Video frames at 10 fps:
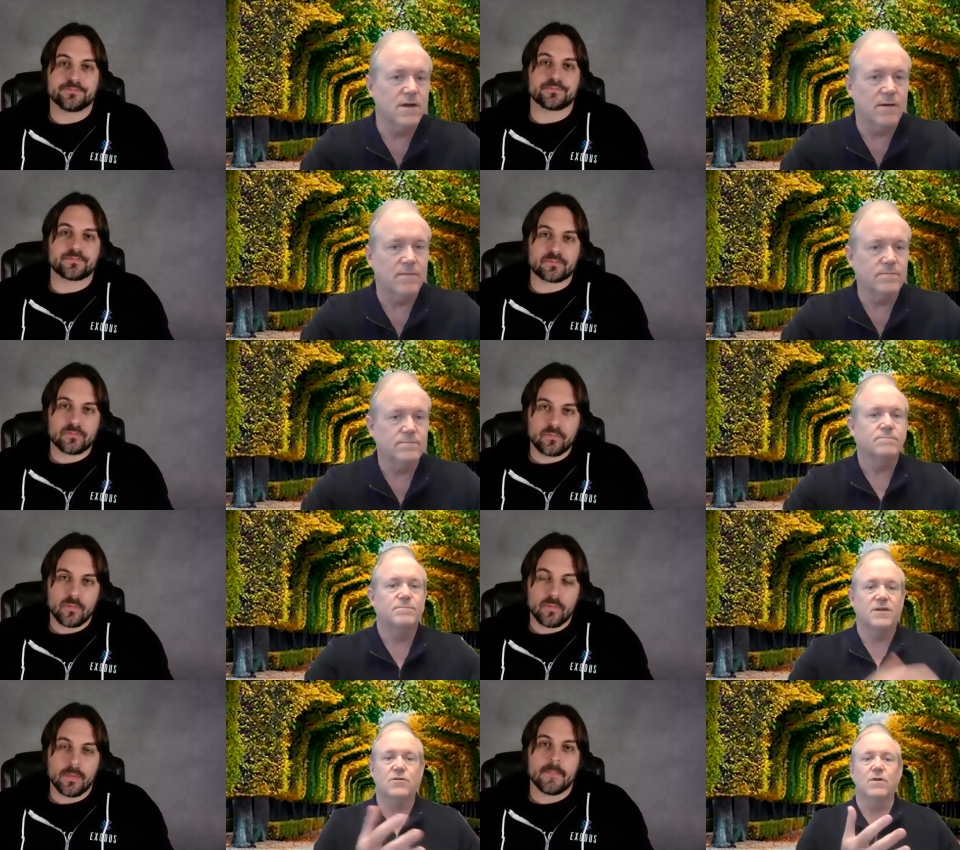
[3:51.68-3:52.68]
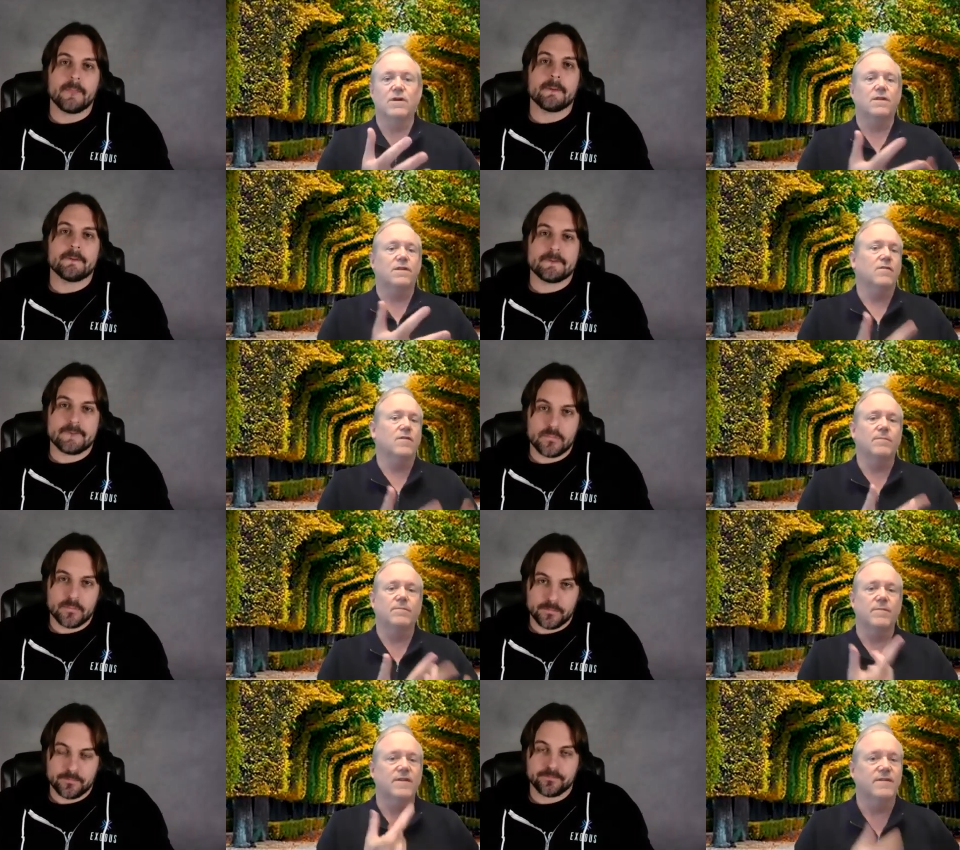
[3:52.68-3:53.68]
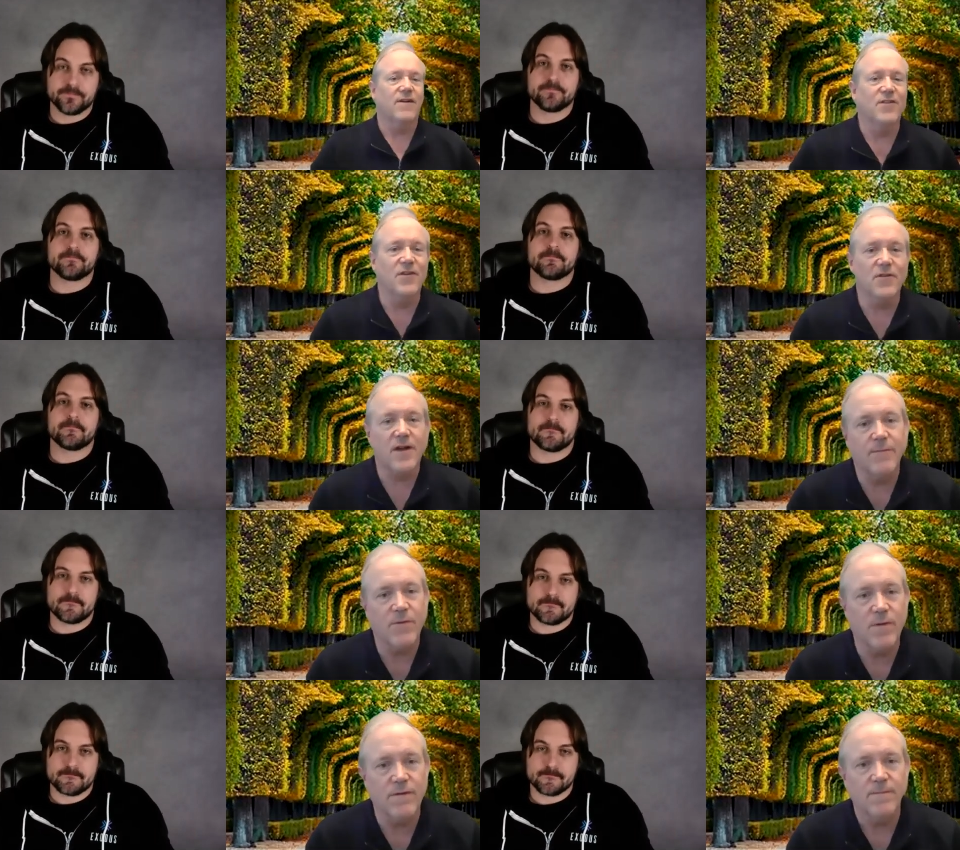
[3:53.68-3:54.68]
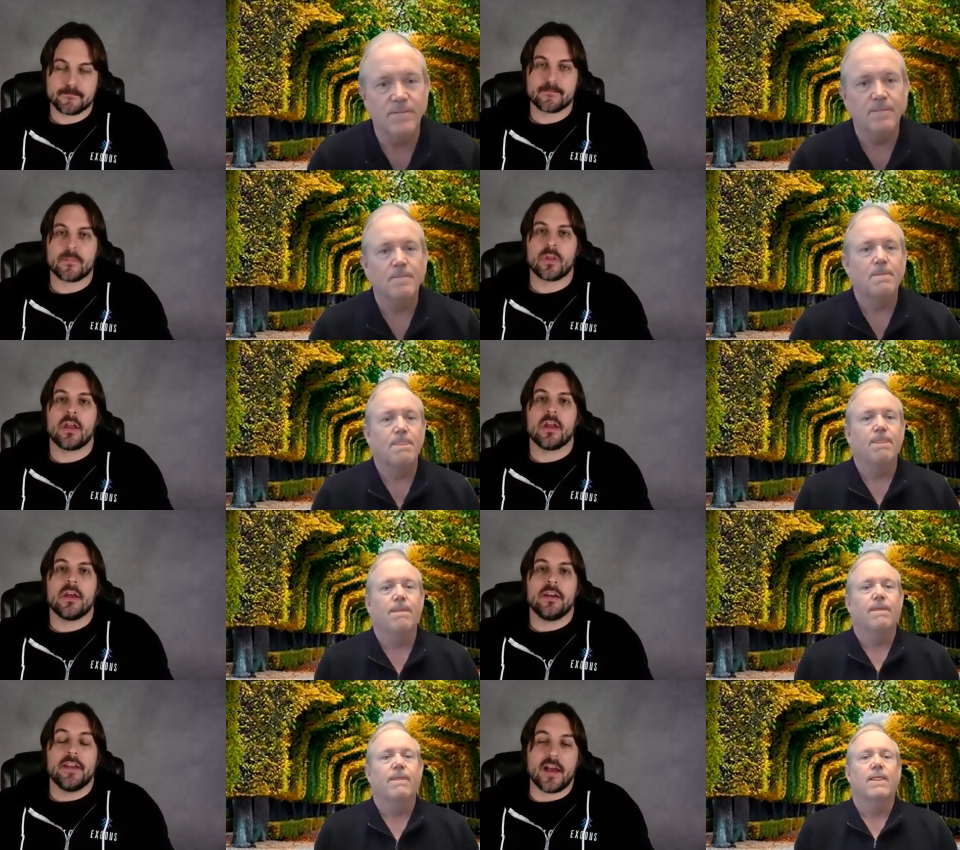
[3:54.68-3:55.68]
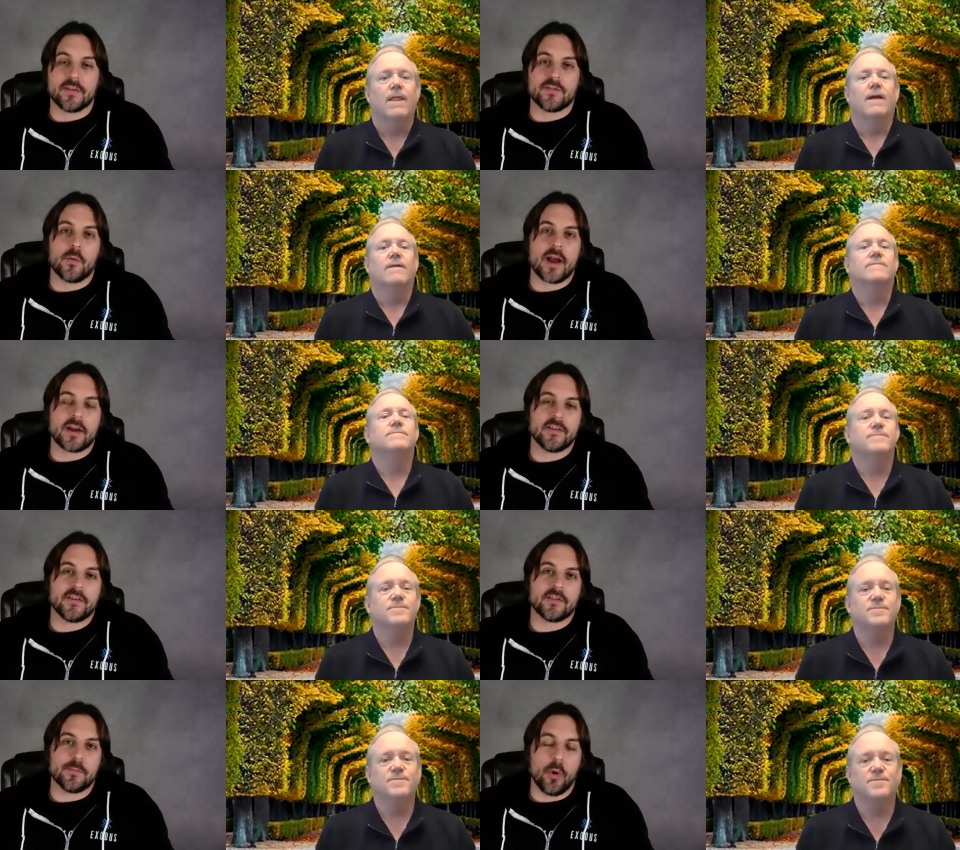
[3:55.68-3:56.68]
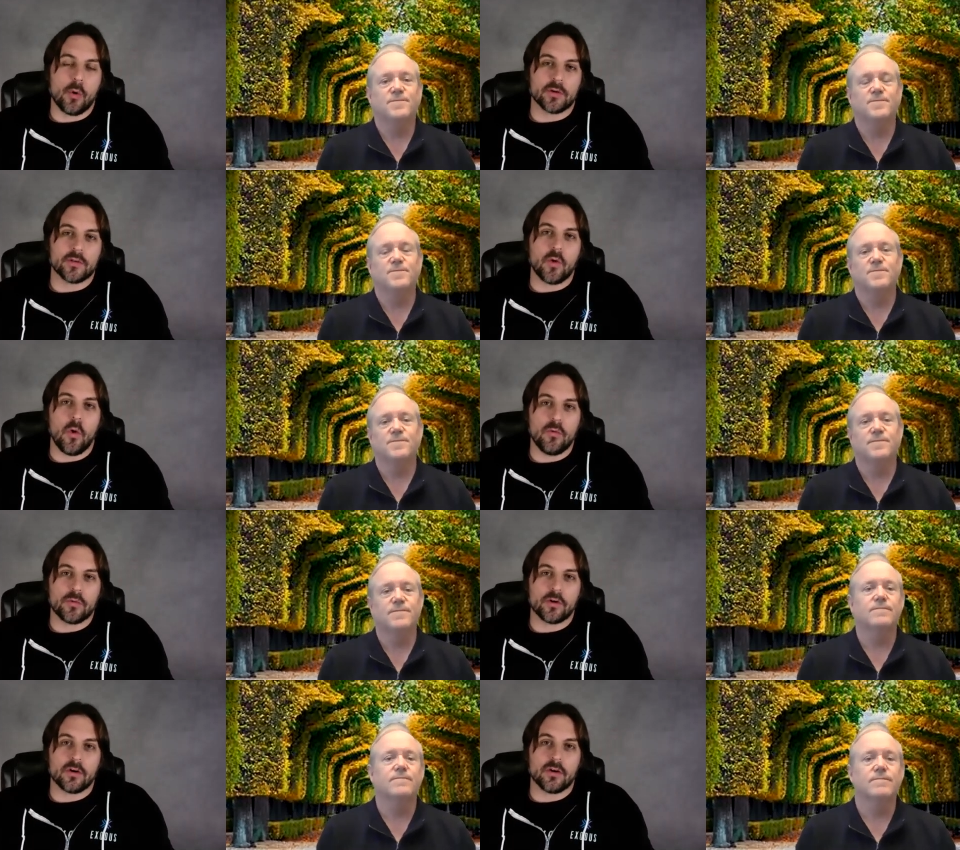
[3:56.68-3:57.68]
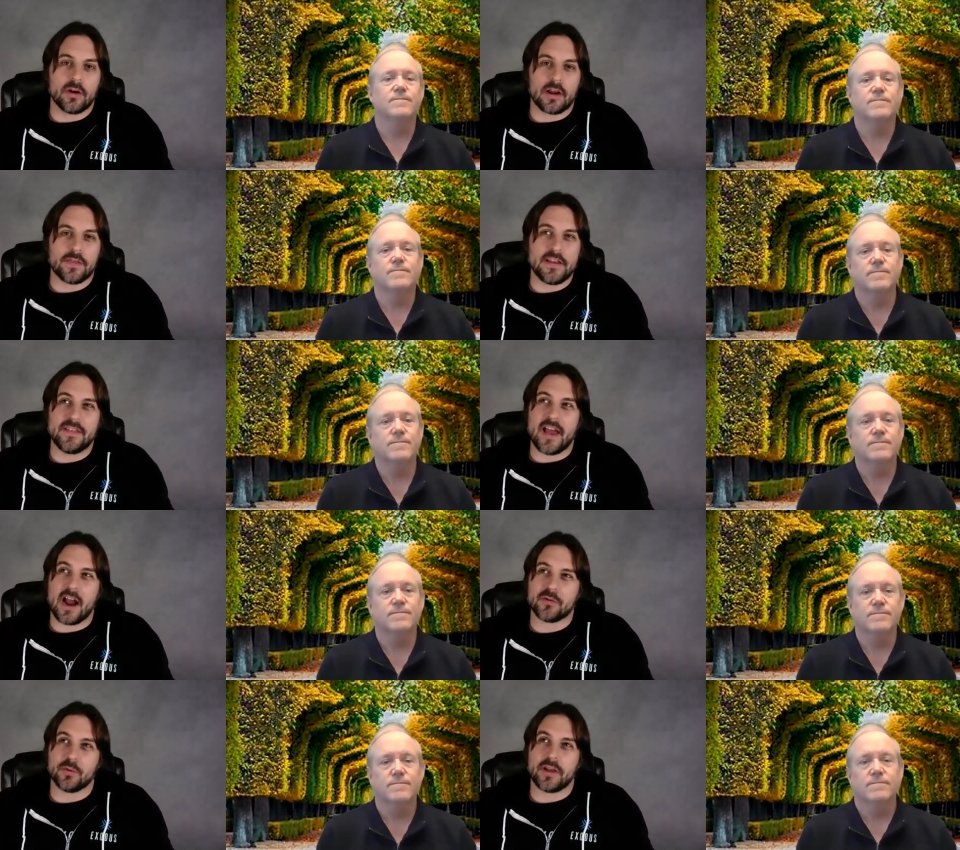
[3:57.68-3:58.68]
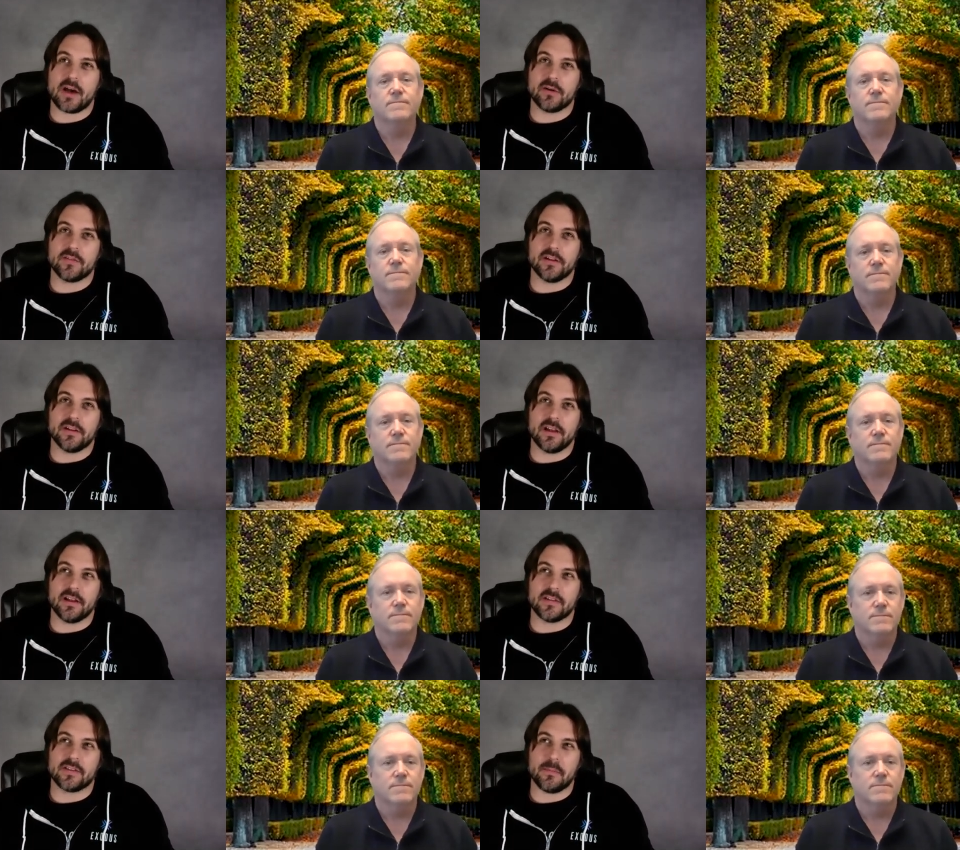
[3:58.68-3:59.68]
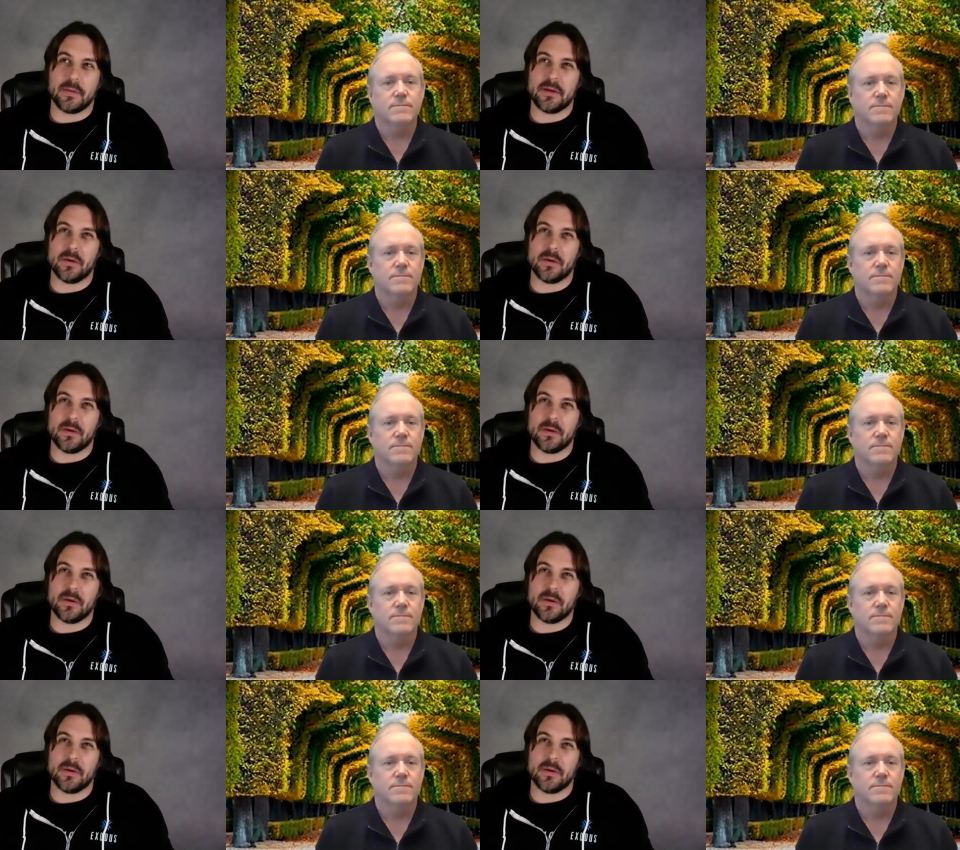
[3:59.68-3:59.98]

Speaker 1: um, Bitcoin, Ethereum, and all the other common ones?
Speaker 2: Yes. Yeah, so Exodus supports over, I think the actual count is a, uh, it's maybe